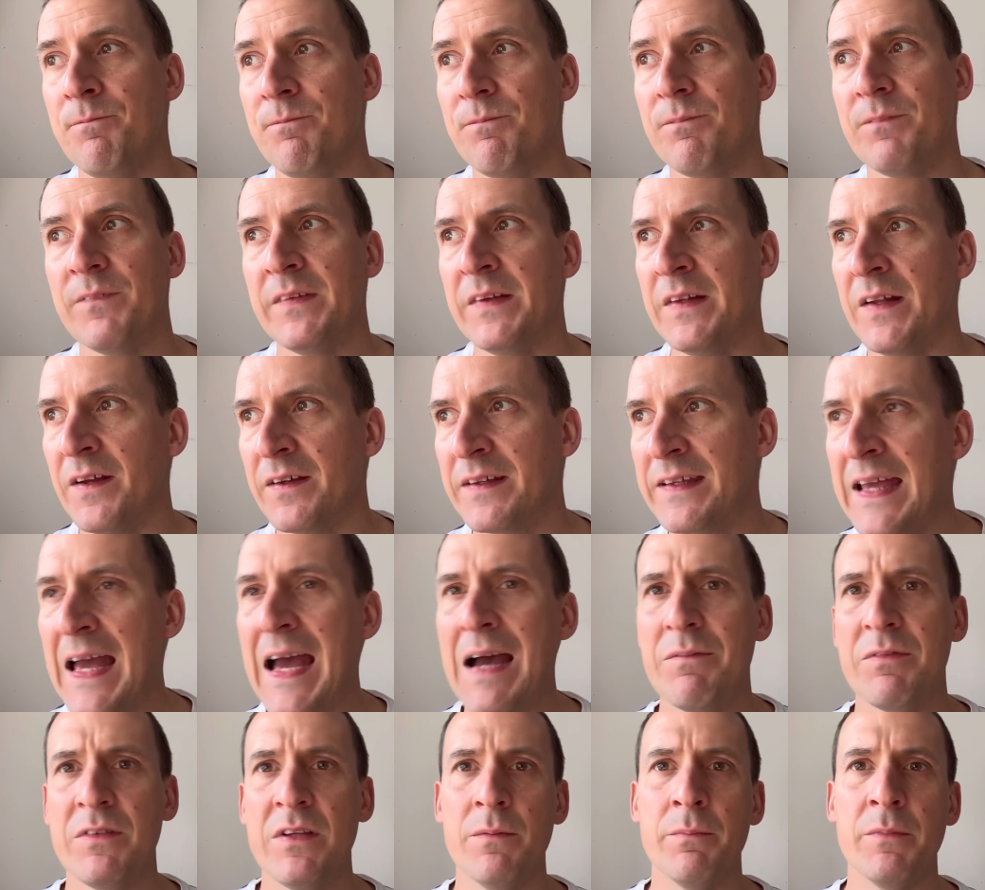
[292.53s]
you know,
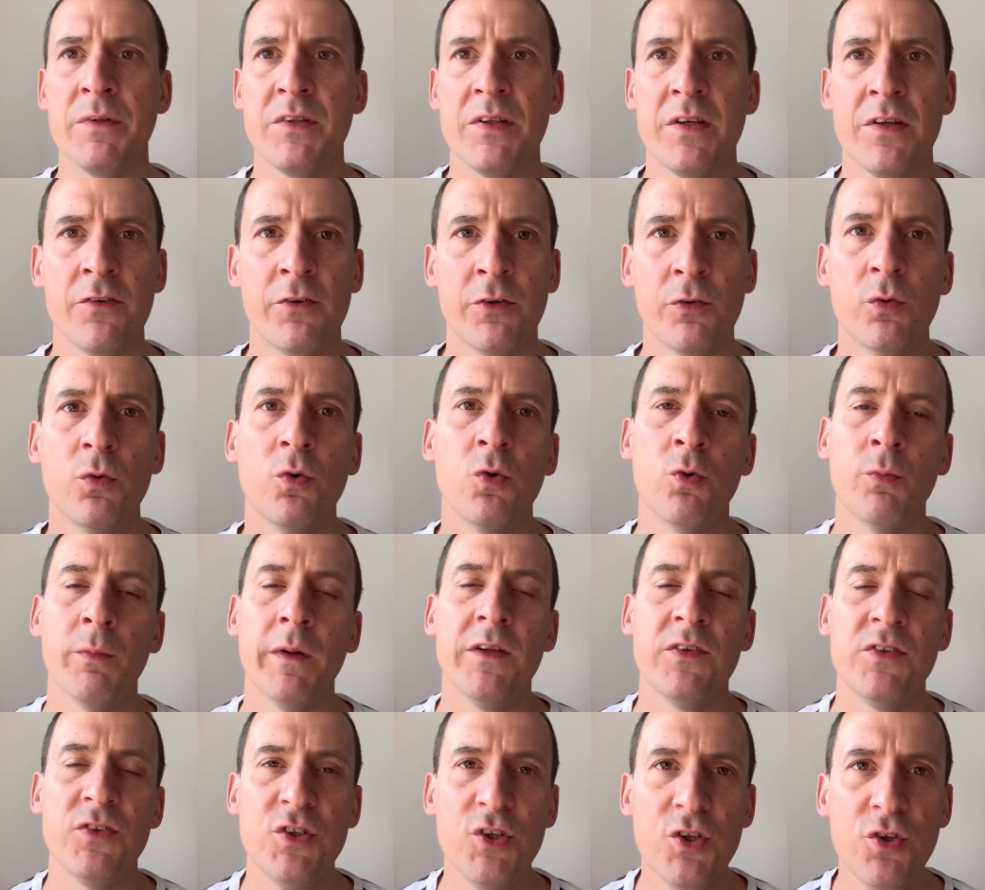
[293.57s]
captain material
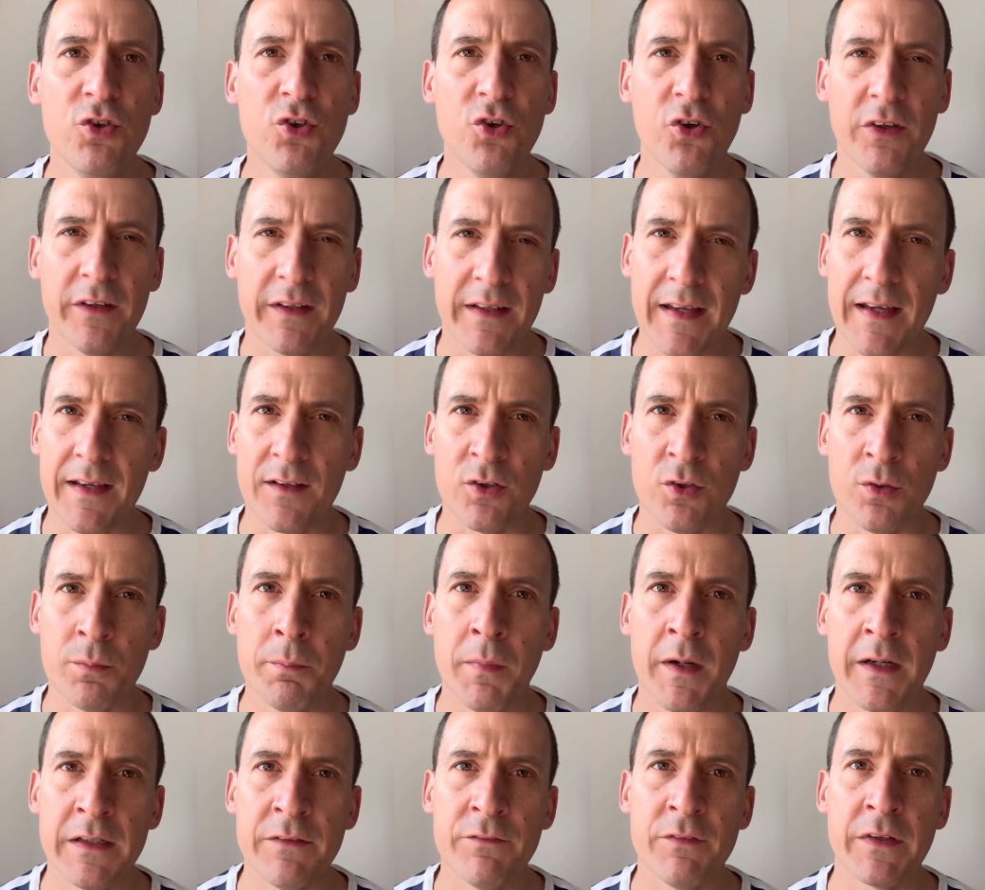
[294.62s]
almost. You've got to get good
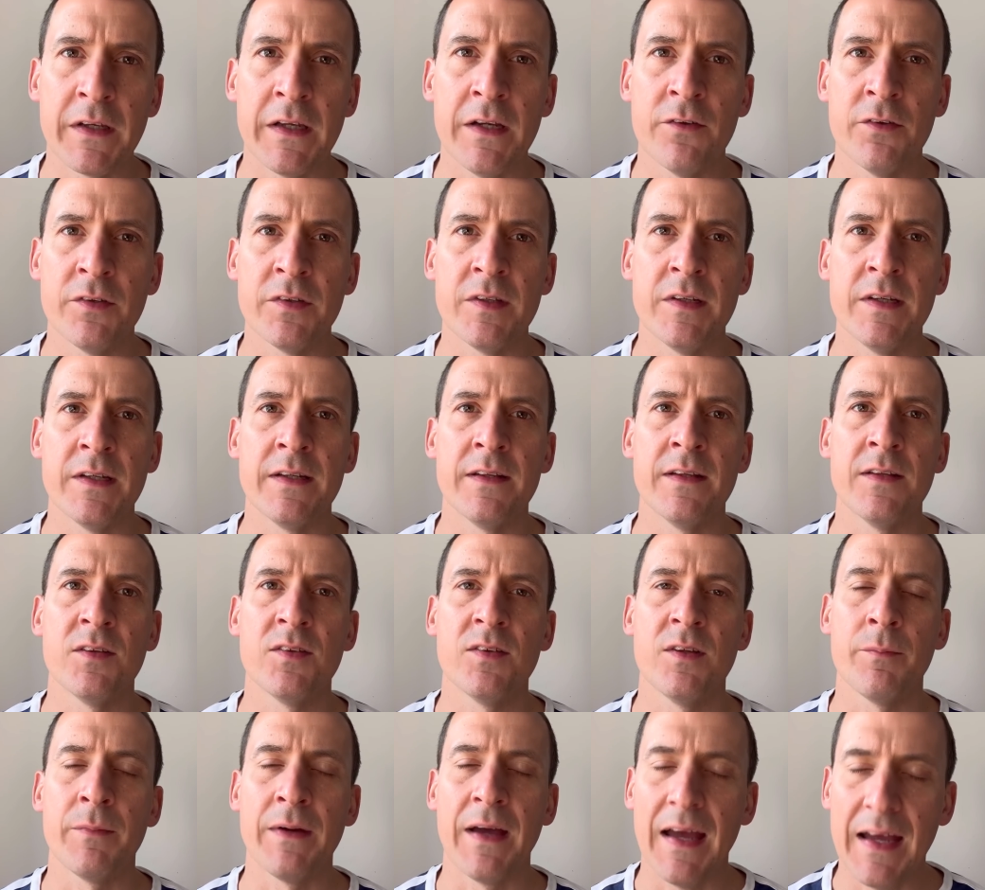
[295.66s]
money for Kieran Tierney this
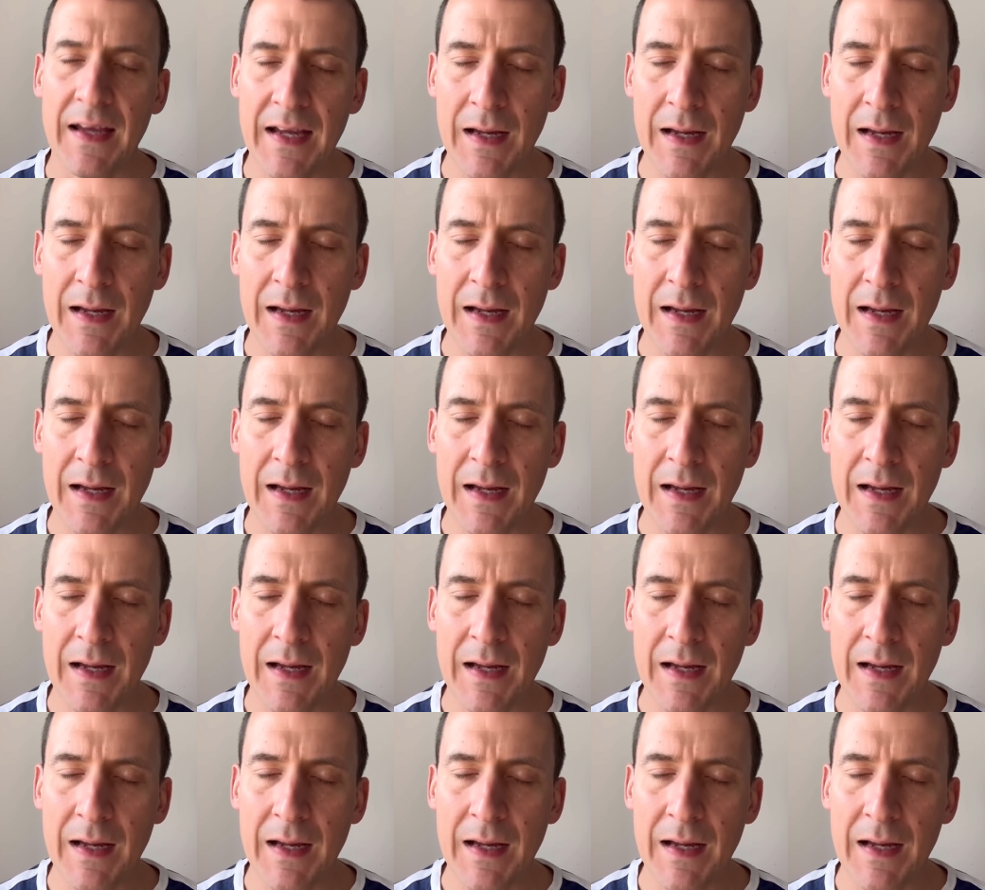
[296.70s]
summer.